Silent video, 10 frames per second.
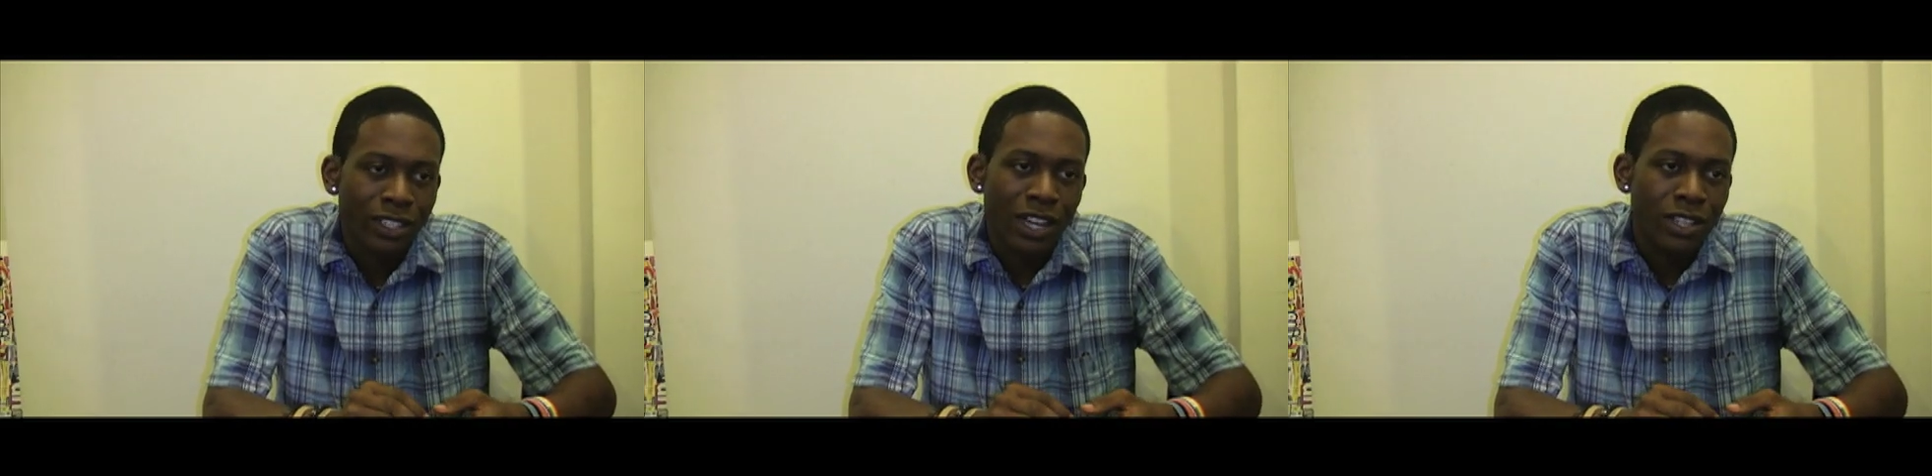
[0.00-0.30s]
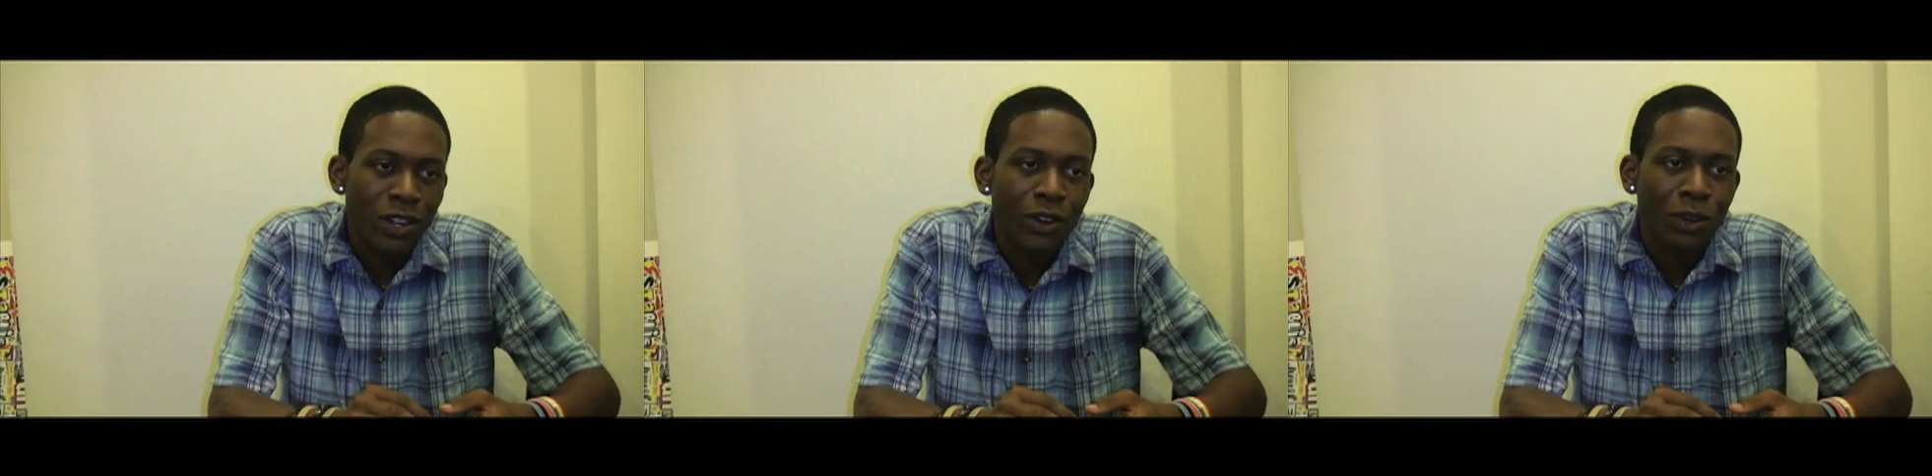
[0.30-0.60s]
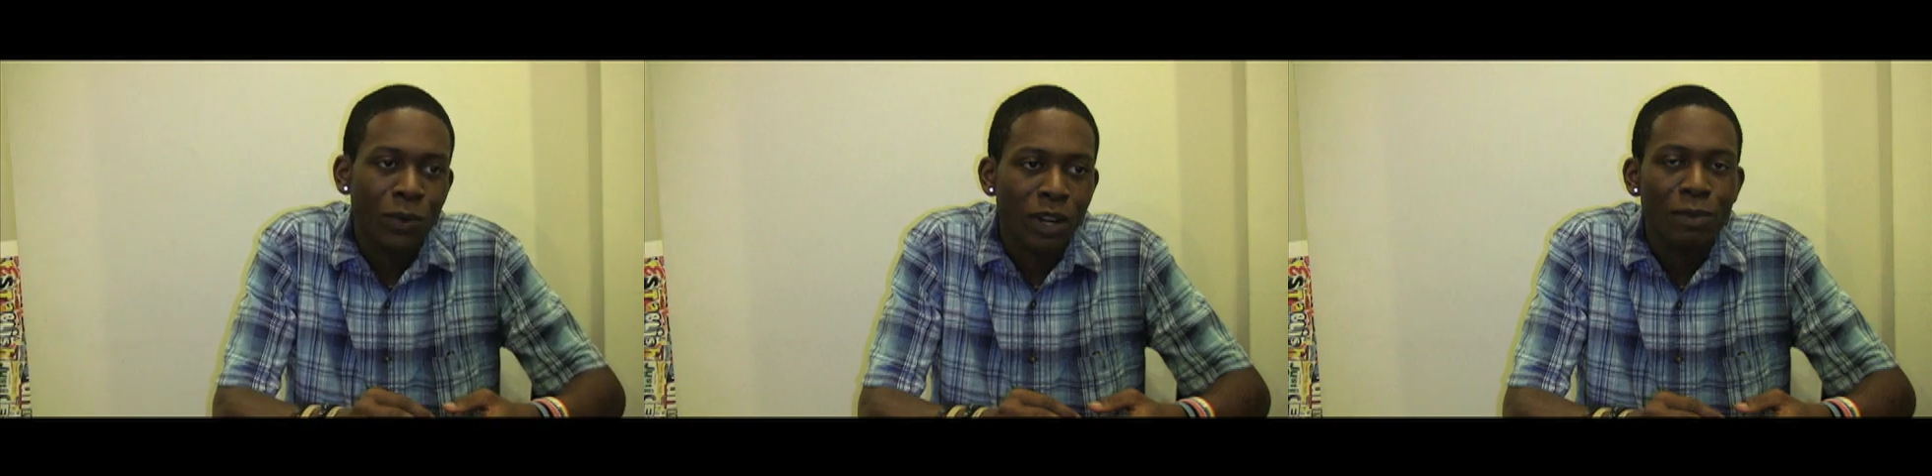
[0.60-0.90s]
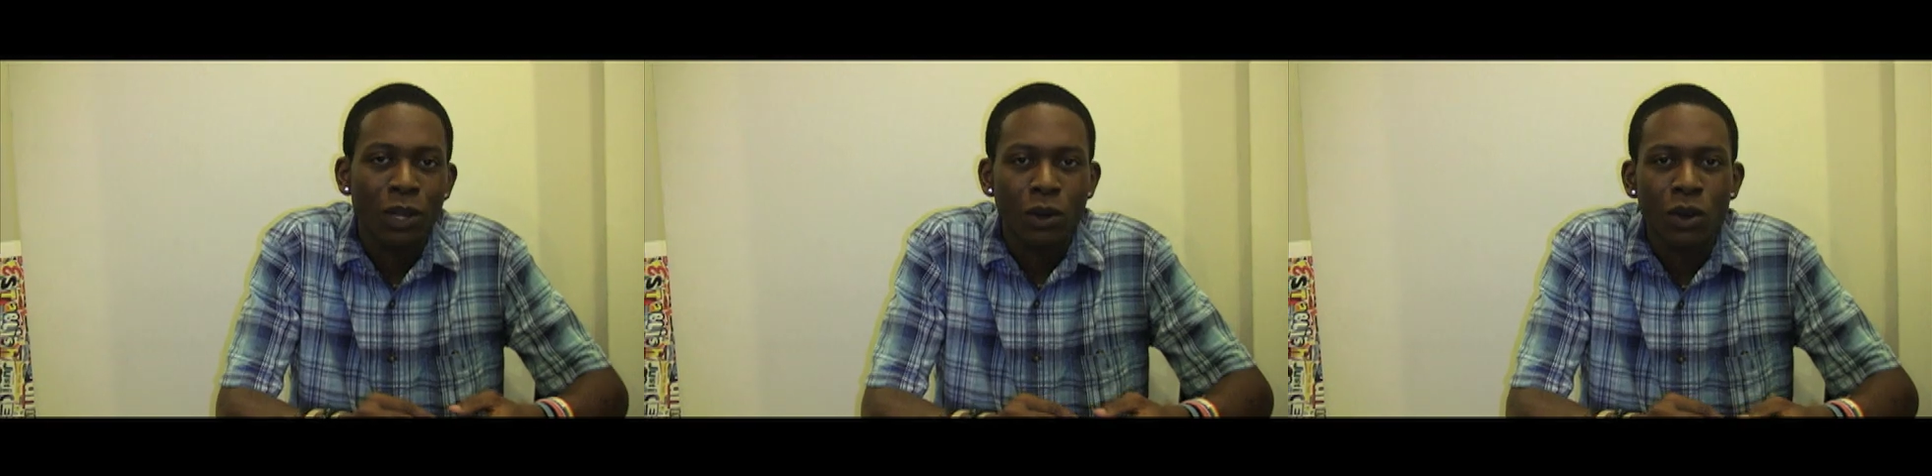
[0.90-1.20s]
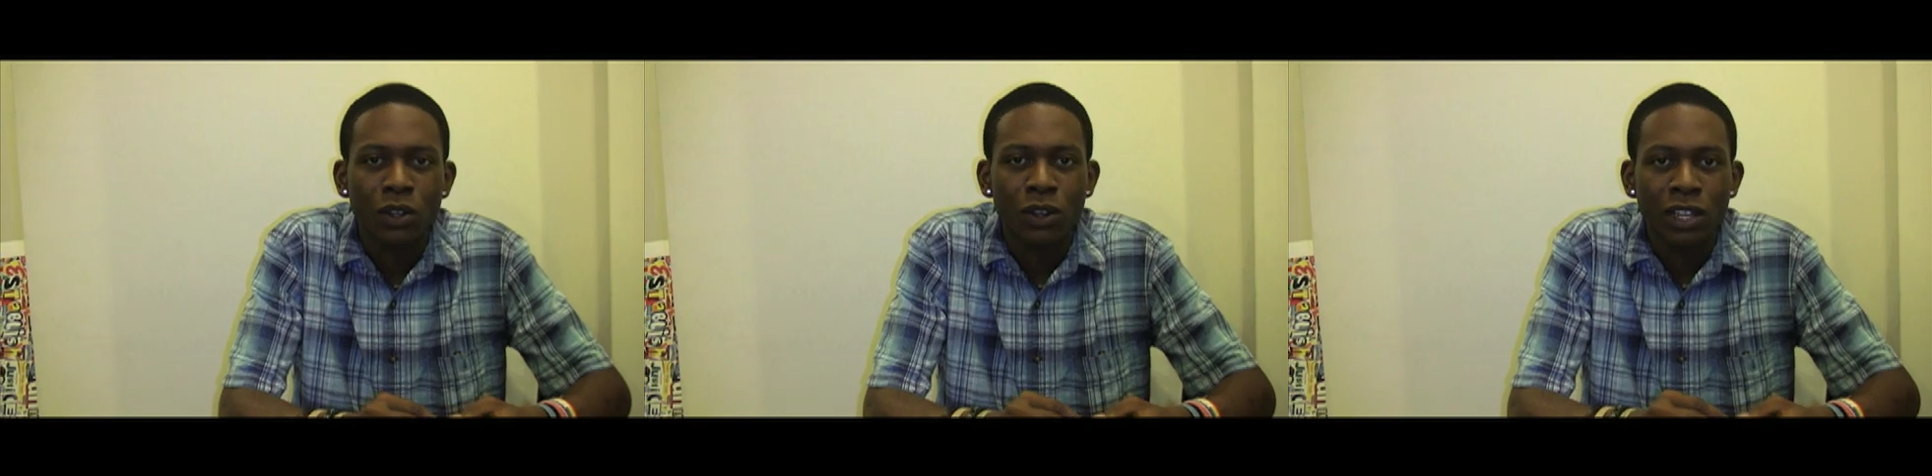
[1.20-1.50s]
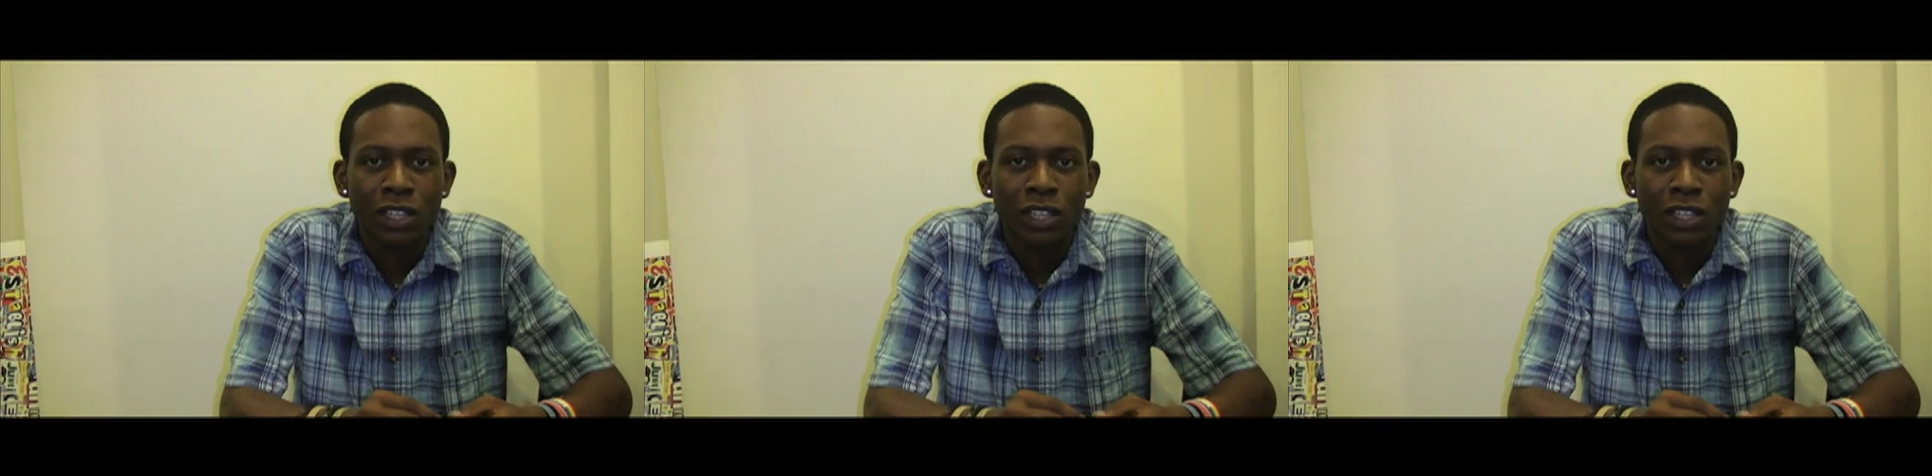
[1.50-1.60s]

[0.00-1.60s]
I told her what had been going on,